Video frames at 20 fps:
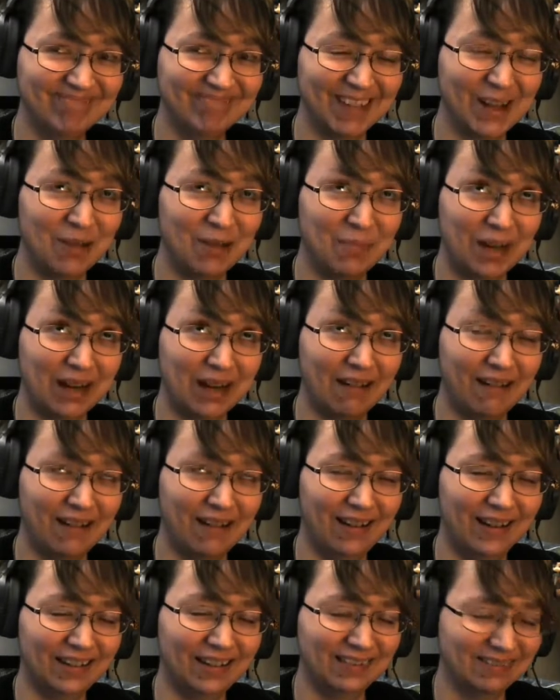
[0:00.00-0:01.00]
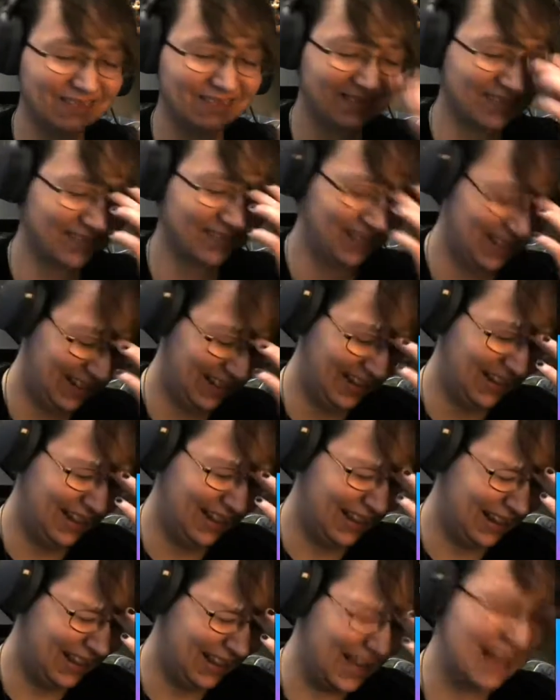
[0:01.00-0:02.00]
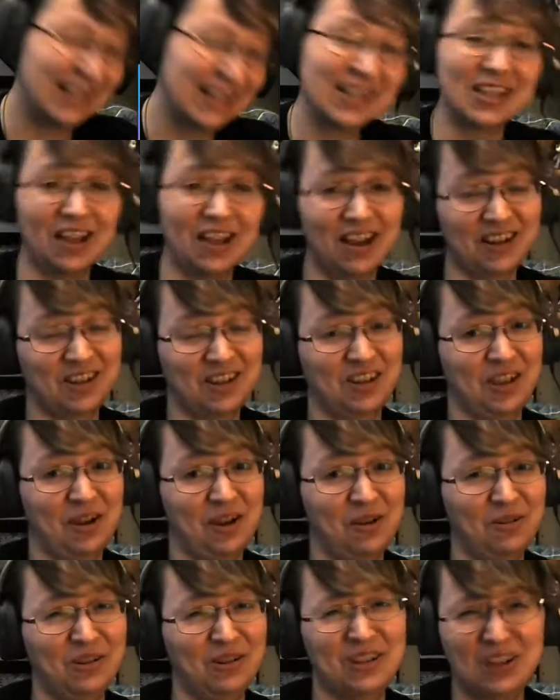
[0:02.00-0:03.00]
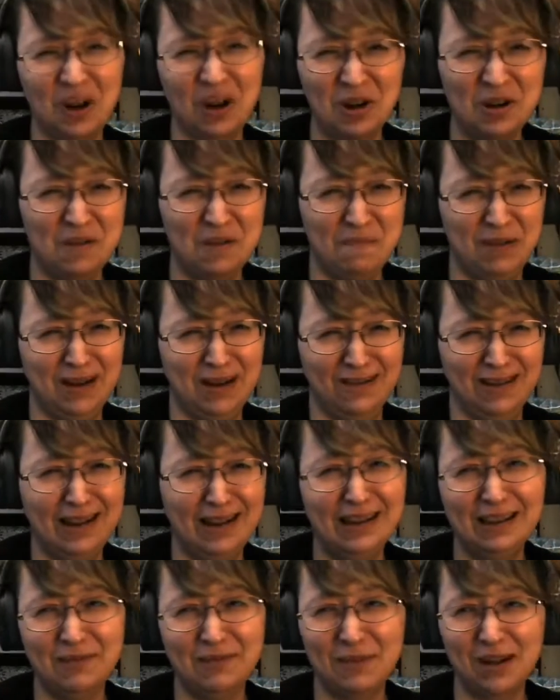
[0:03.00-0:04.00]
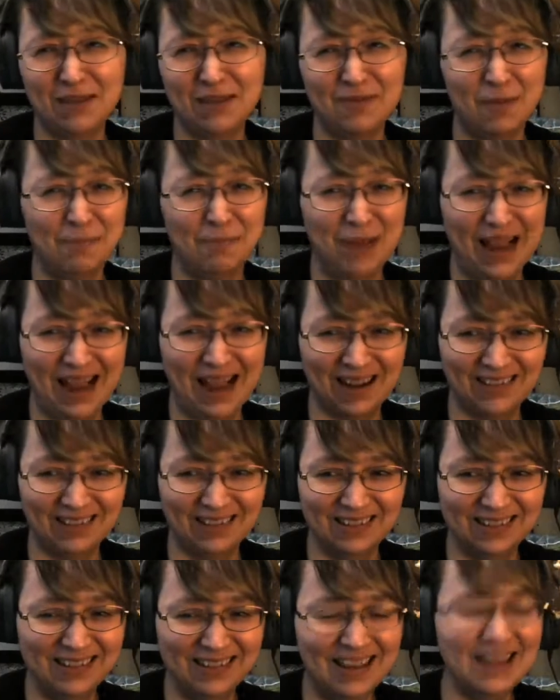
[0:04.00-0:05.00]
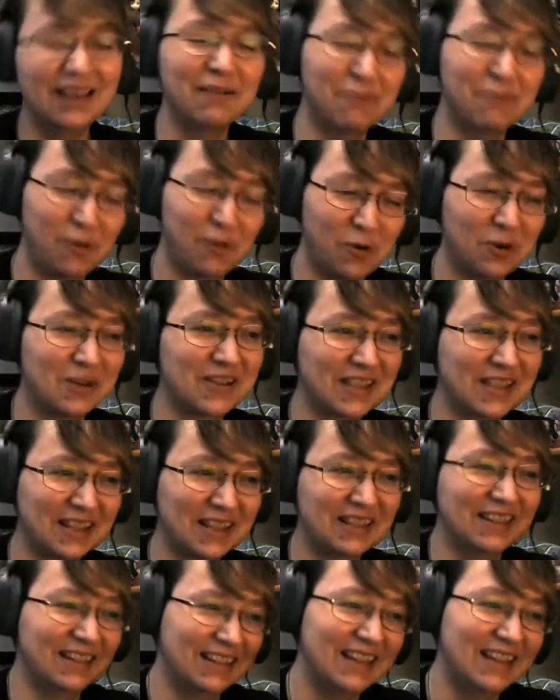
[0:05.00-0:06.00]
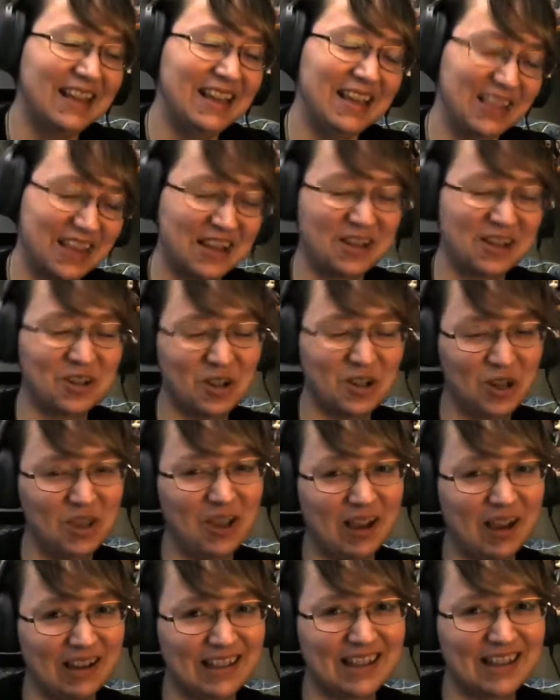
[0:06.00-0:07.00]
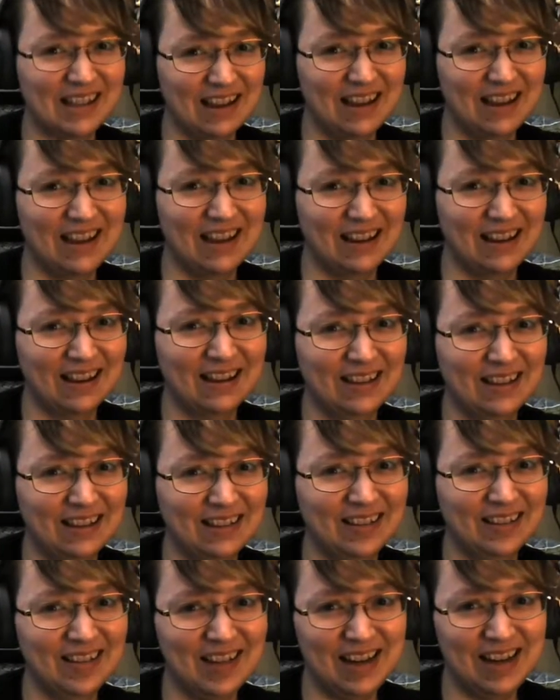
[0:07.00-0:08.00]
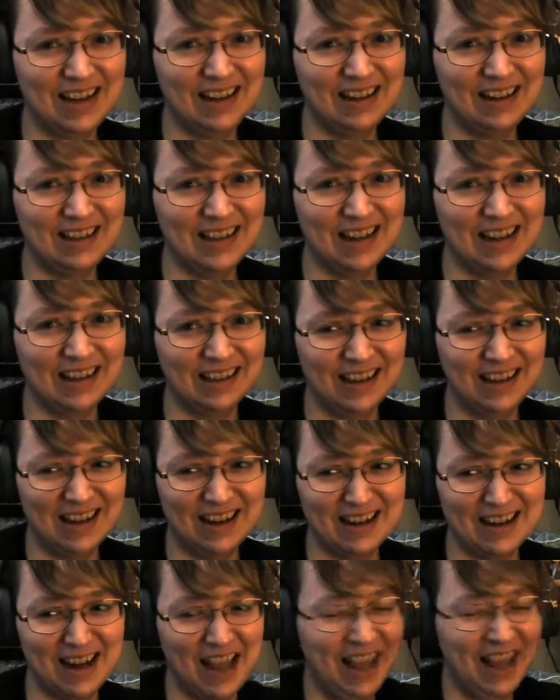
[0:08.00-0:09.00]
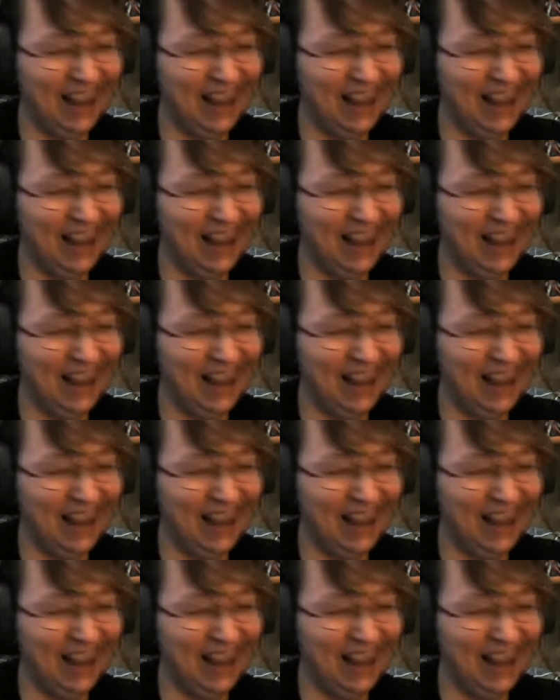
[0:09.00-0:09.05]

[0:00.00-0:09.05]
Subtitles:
Oh my god. That sucks, though. Start your period in the middle of a battle, and of course, he thinks she lost, the ding-ding-a-ling.